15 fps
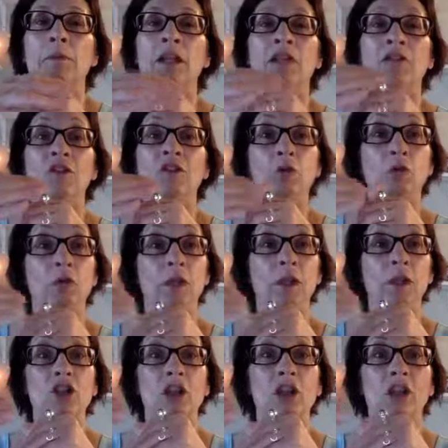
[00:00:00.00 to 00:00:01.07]
if you
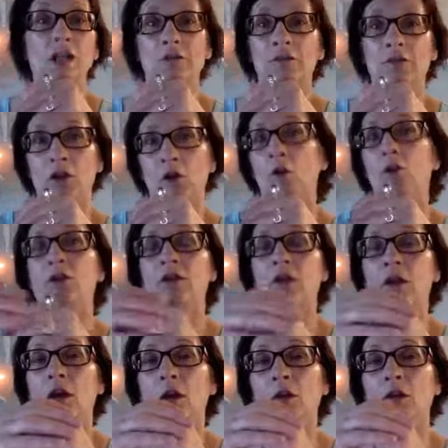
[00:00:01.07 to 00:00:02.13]
reach any of
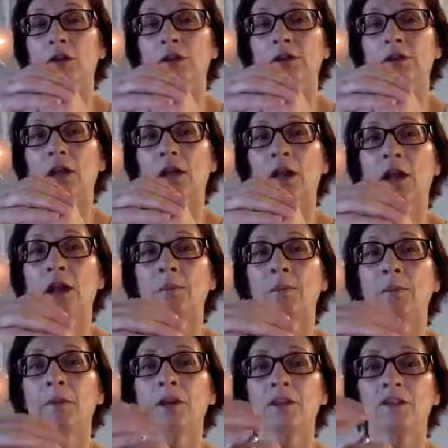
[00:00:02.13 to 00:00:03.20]
those goals,
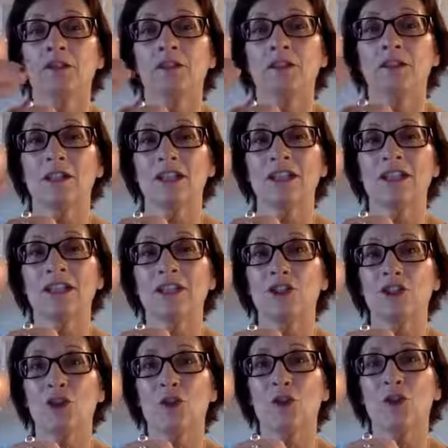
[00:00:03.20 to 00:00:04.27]
their
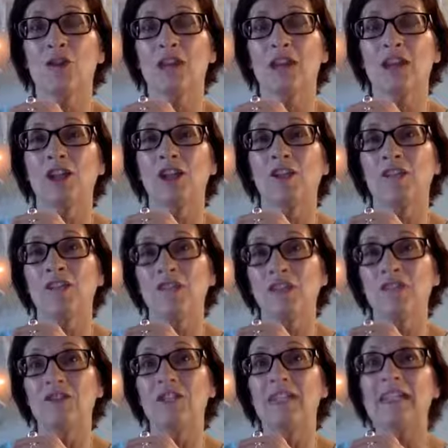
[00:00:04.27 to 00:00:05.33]
statistics shows that you're
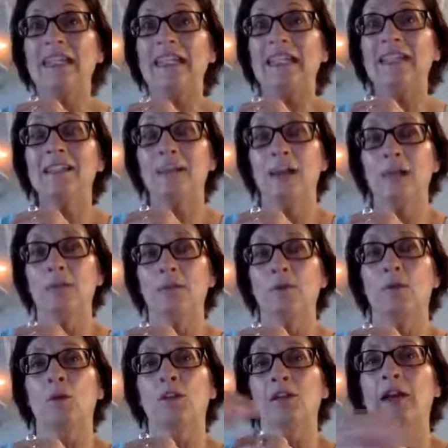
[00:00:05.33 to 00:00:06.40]
15 times
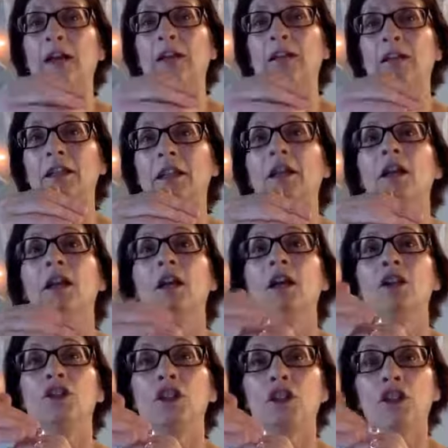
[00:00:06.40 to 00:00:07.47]
more likely
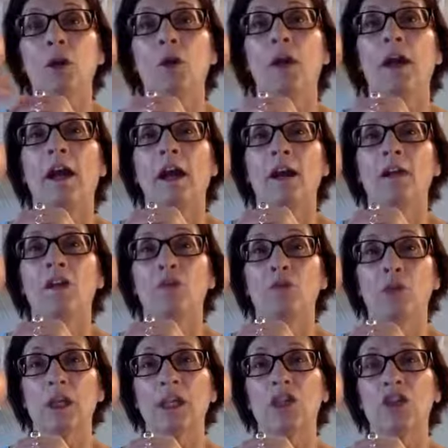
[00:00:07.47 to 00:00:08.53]
to go ahead and
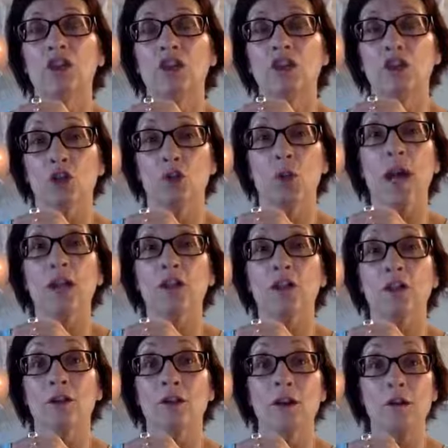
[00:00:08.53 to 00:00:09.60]
reach
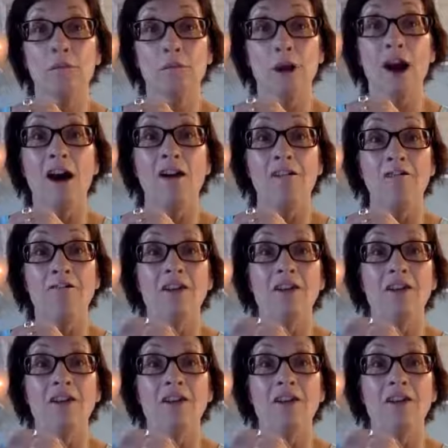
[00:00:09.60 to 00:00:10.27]
director or above.